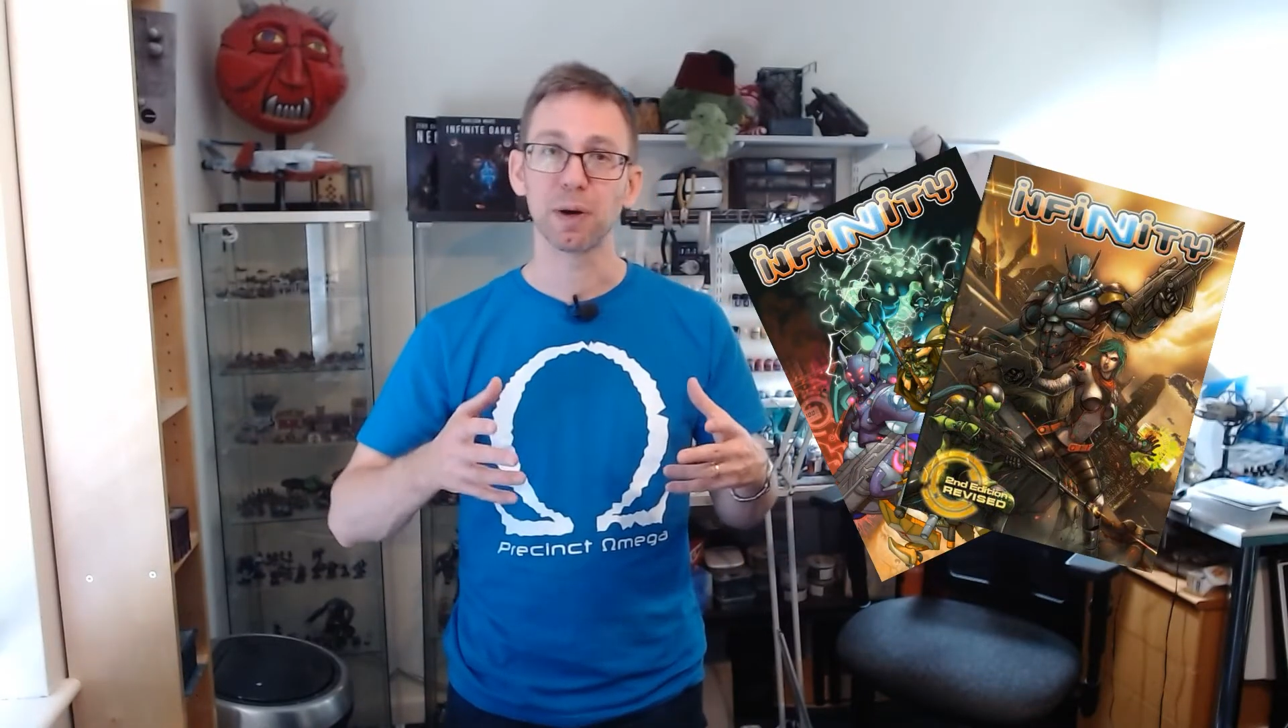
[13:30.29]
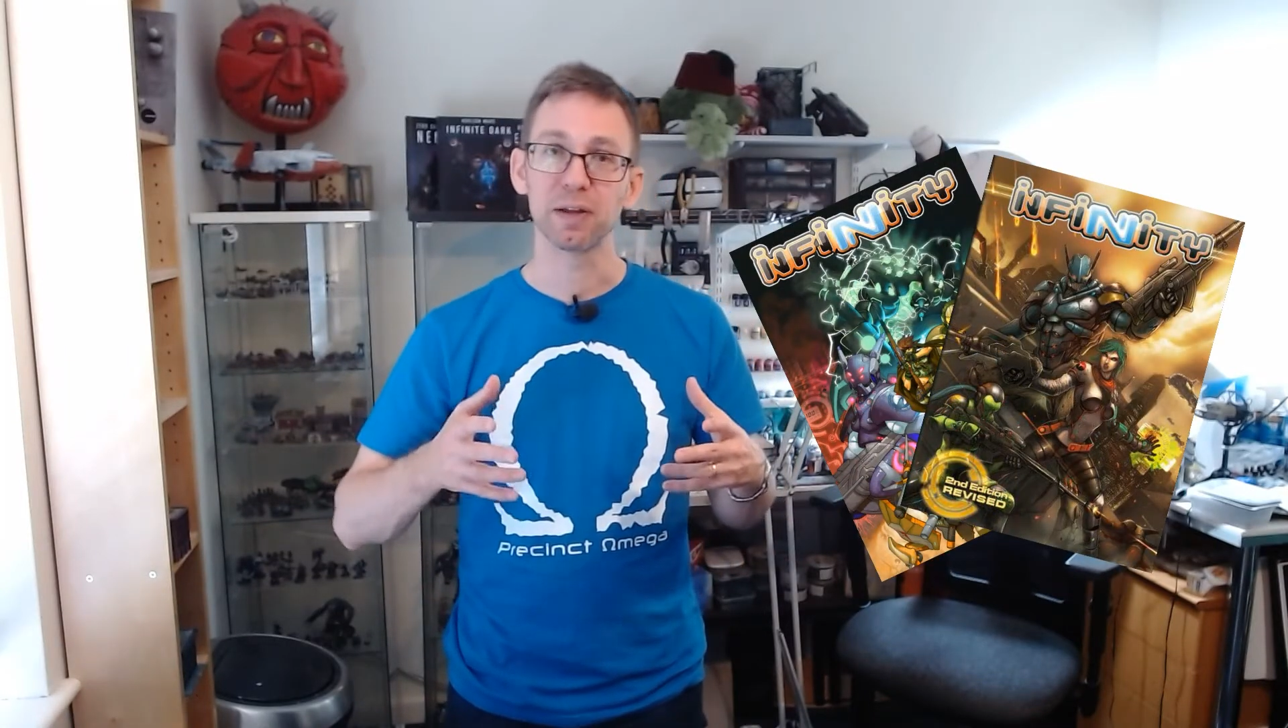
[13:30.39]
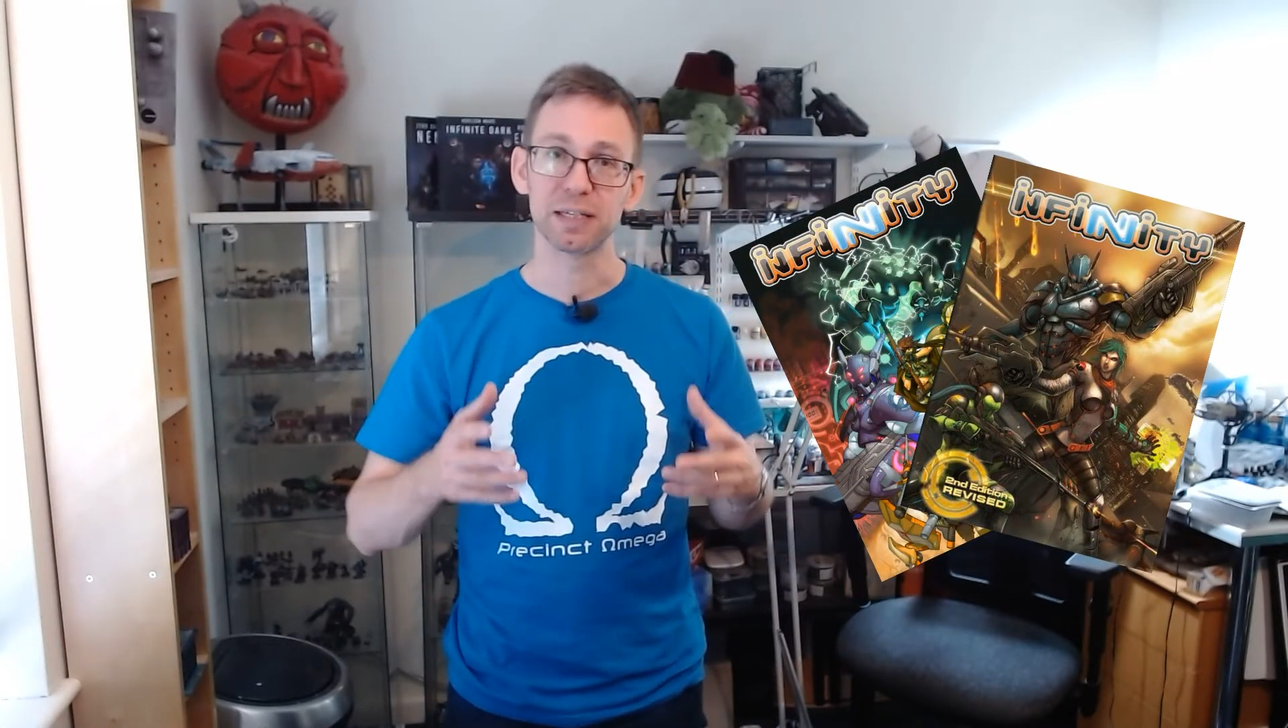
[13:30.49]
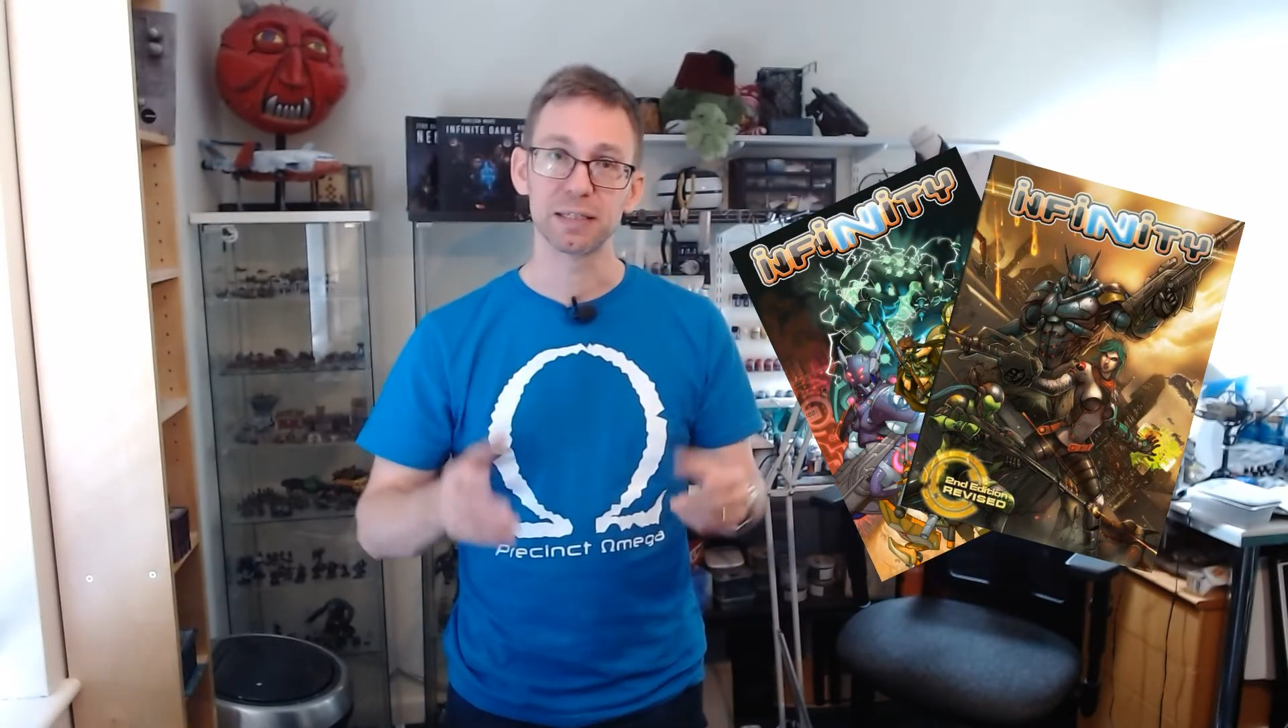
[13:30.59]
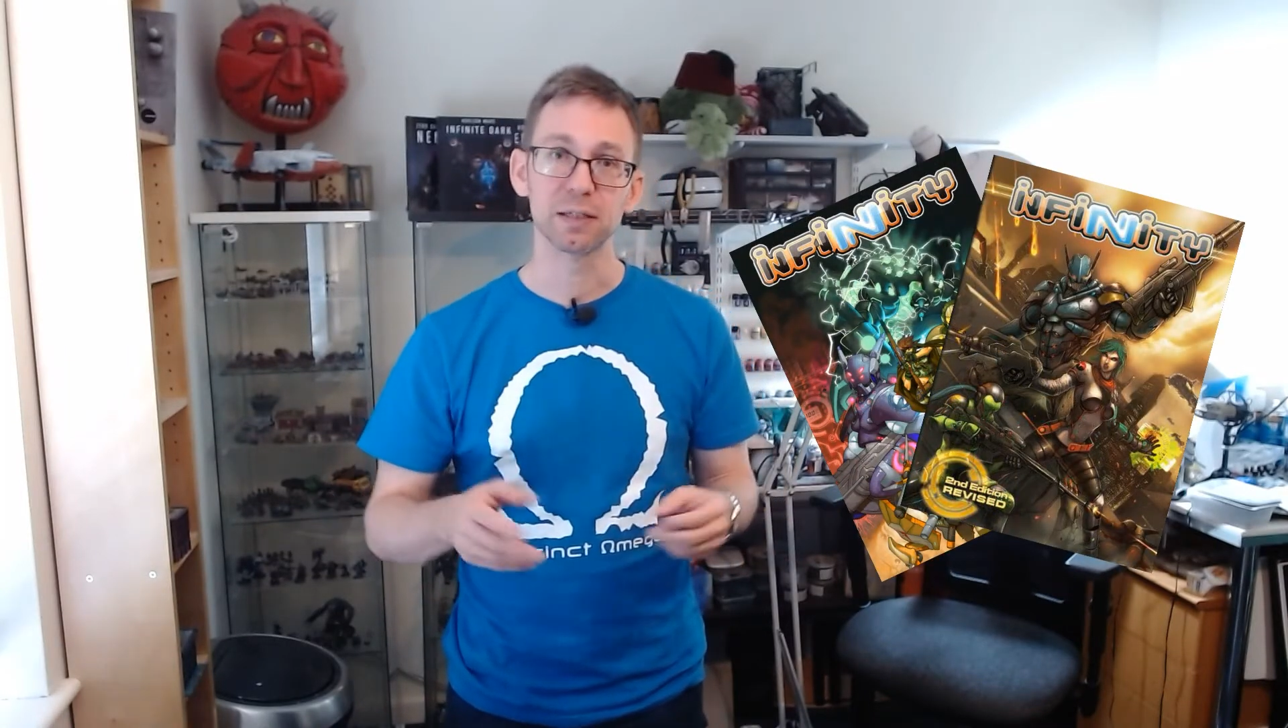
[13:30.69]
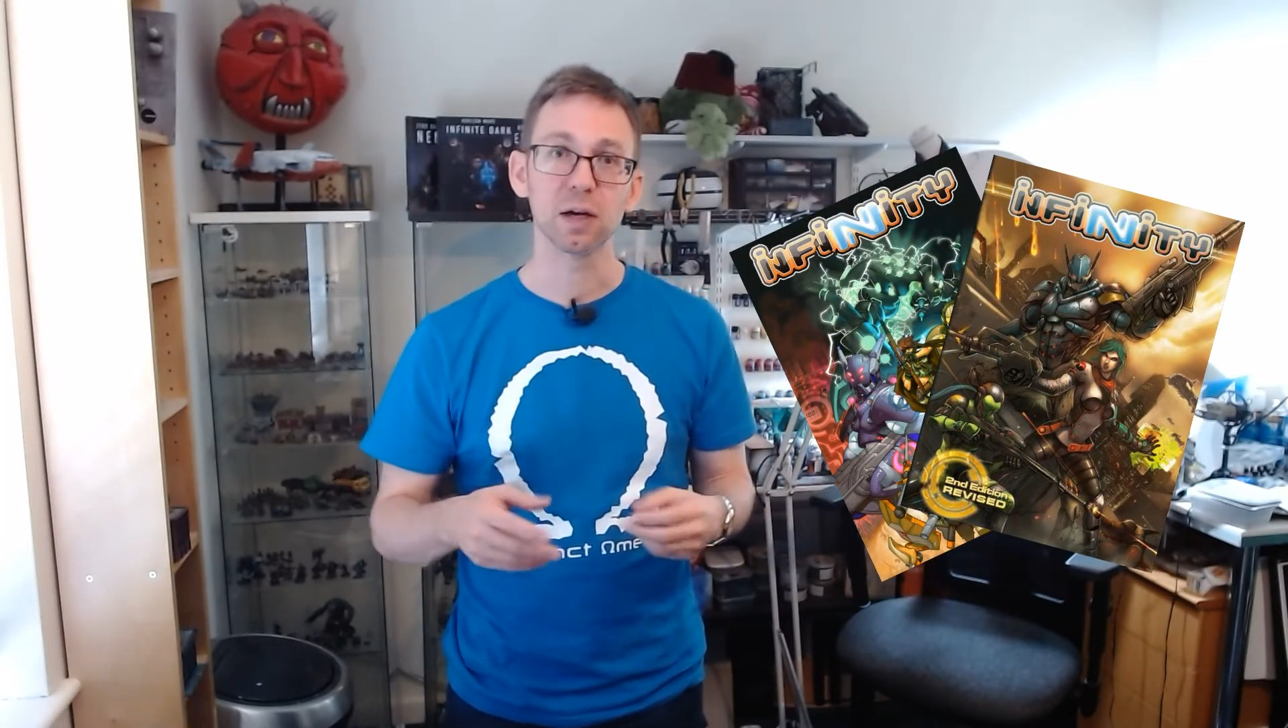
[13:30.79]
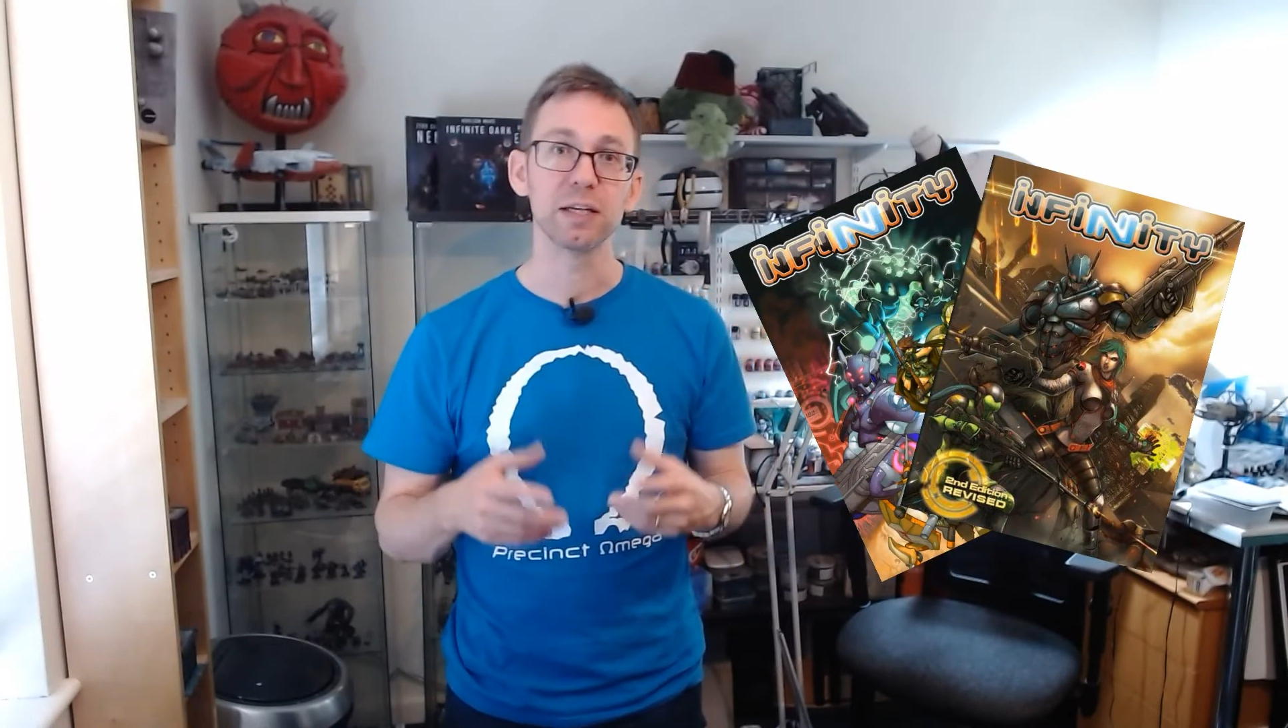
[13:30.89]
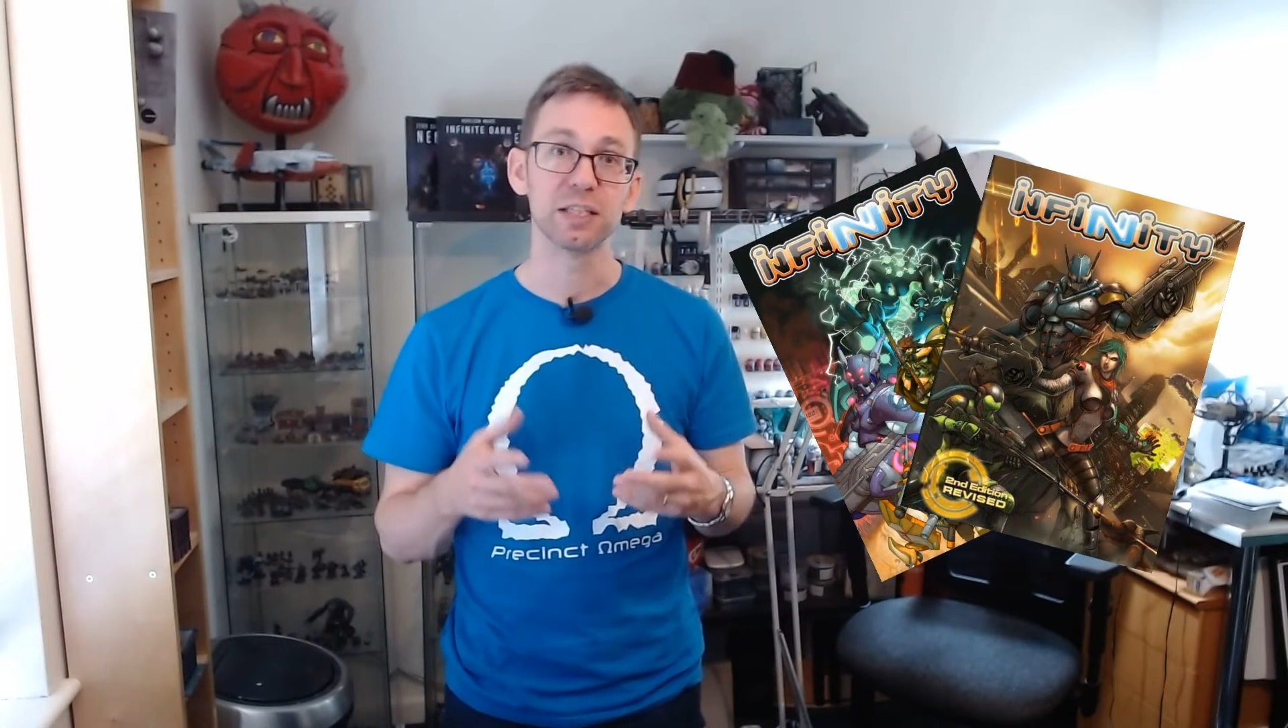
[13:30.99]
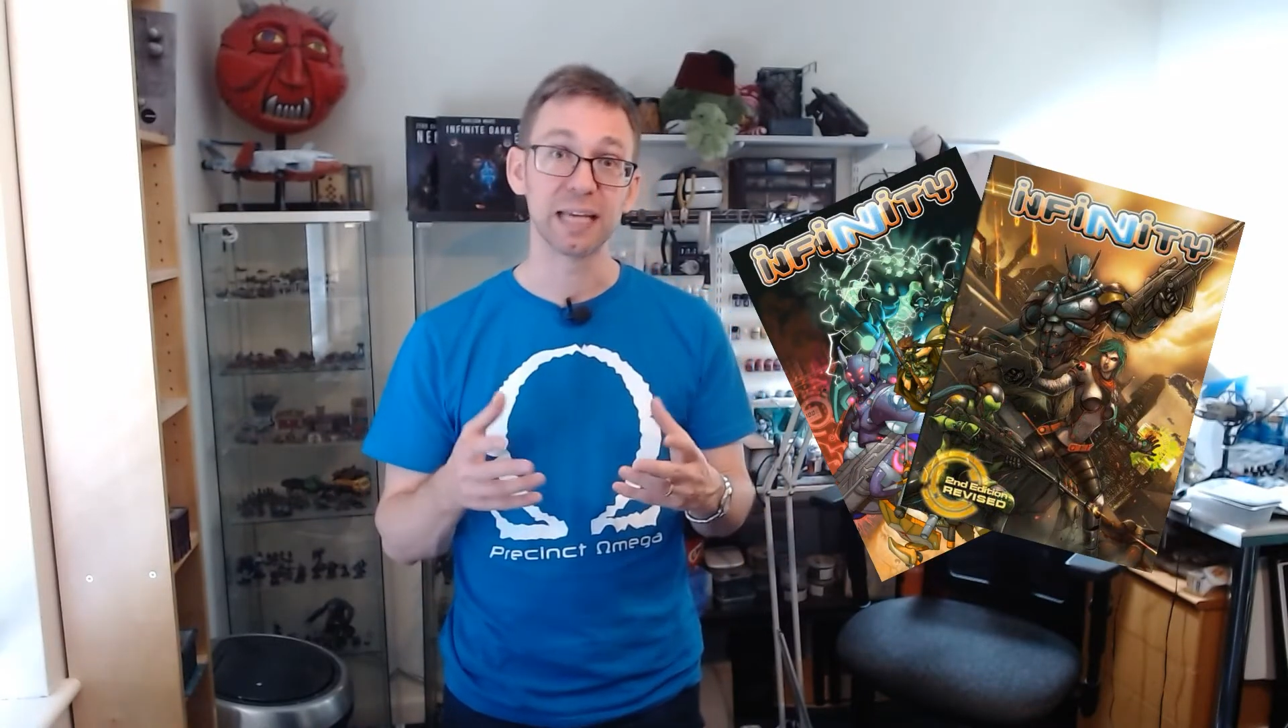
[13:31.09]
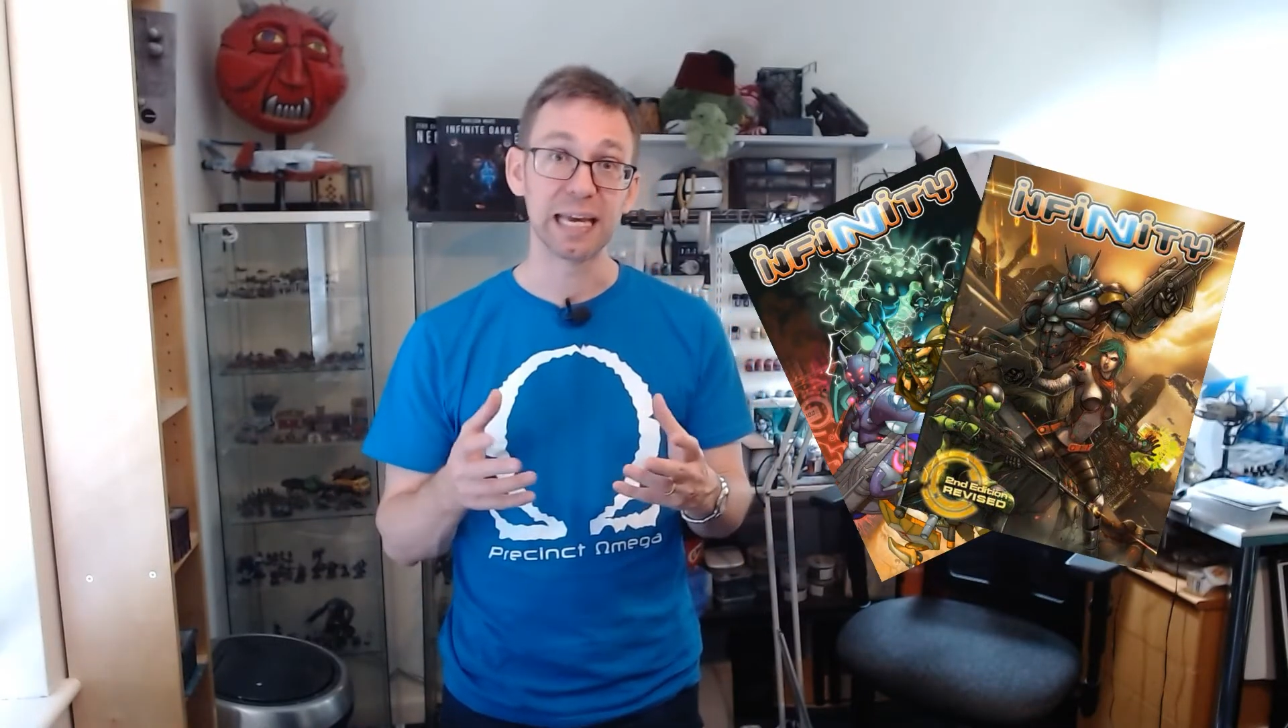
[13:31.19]
by the
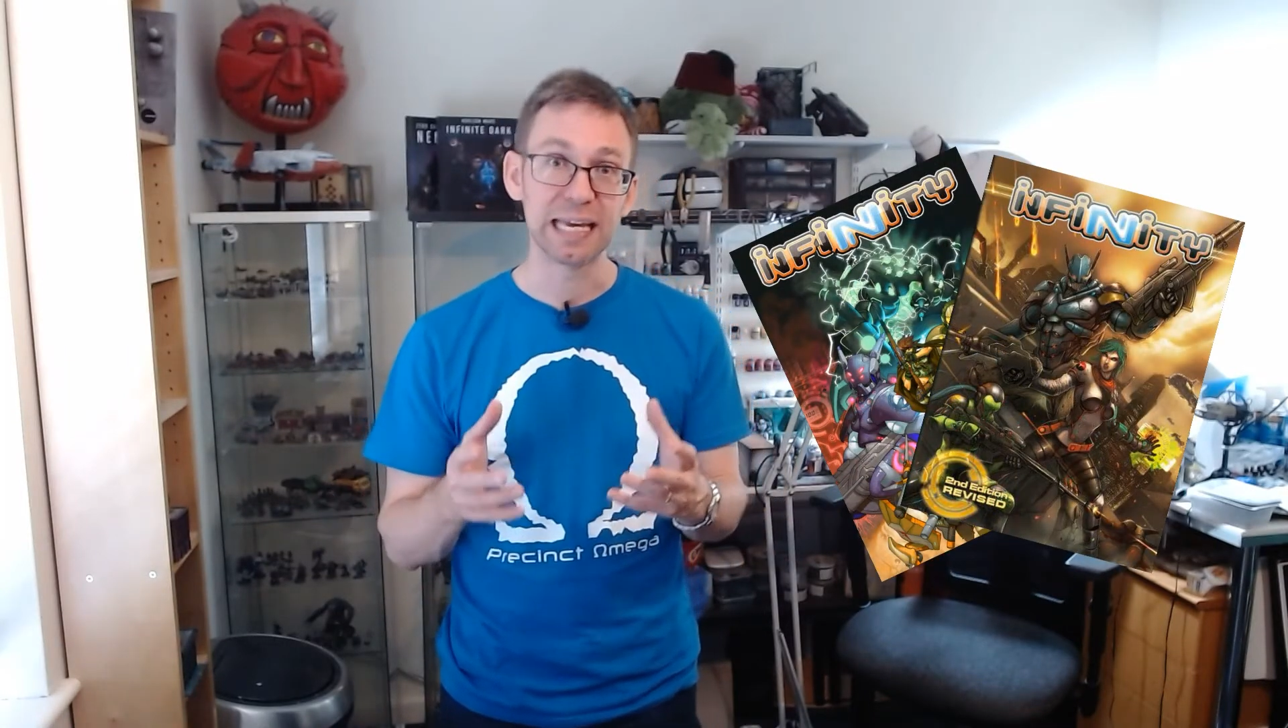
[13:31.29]
designers to